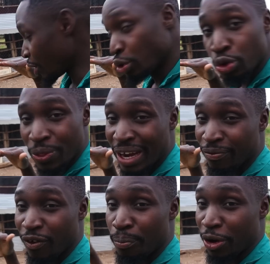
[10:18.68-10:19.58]
we're going to do
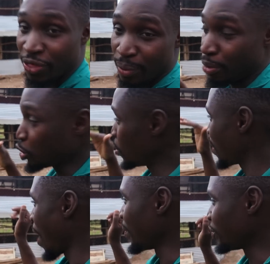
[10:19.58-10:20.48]
that for both the
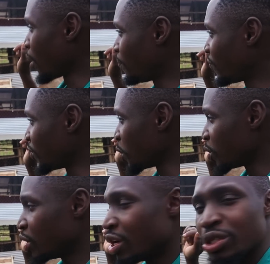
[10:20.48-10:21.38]
bottom and the top floor.
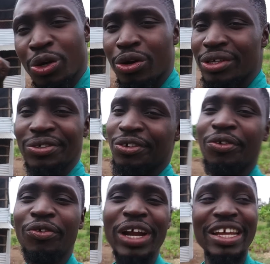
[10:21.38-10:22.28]
So
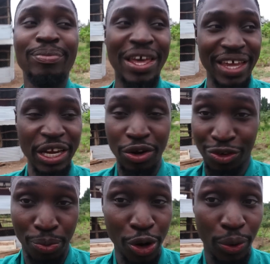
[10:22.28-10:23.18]
really by the end
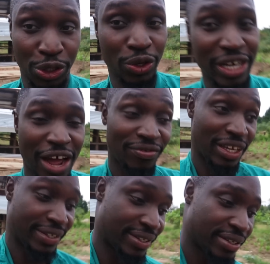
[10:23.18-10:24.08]
of tomorrow we shouldn't have
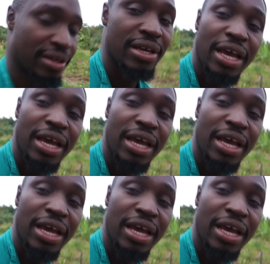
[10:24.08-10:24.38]
this